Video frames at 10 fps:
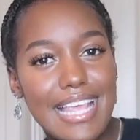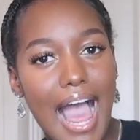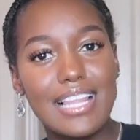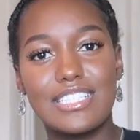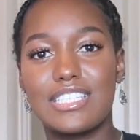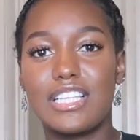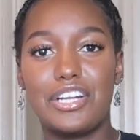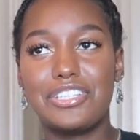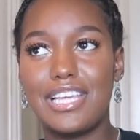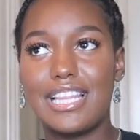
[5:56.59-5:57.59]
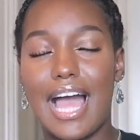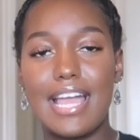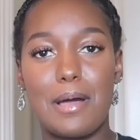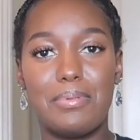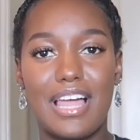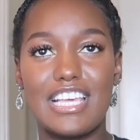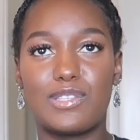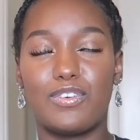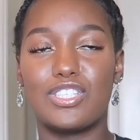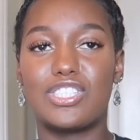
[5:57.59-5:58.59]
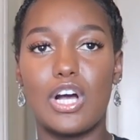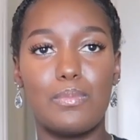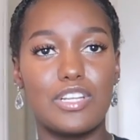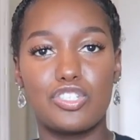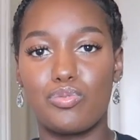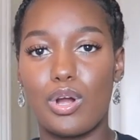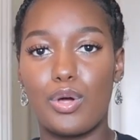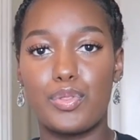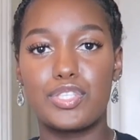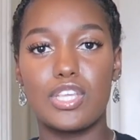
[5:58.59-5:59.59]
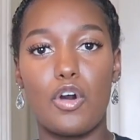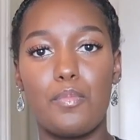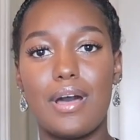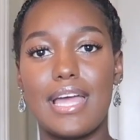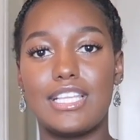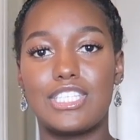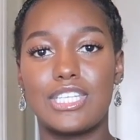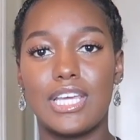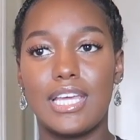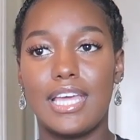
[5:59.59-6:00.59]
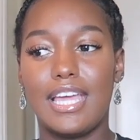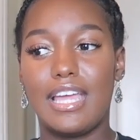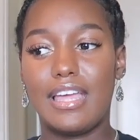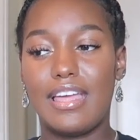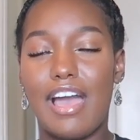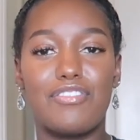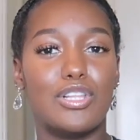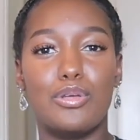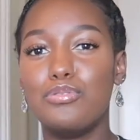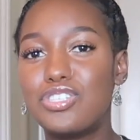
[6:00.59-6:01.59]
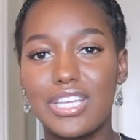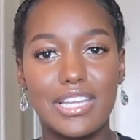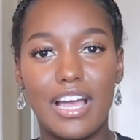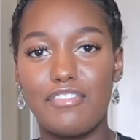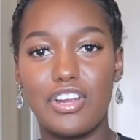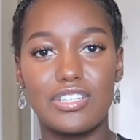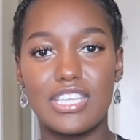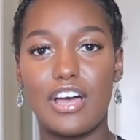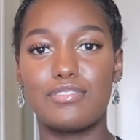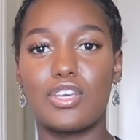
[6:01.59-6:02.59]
College is literally like a place for so much growth, so much evolution of yourself.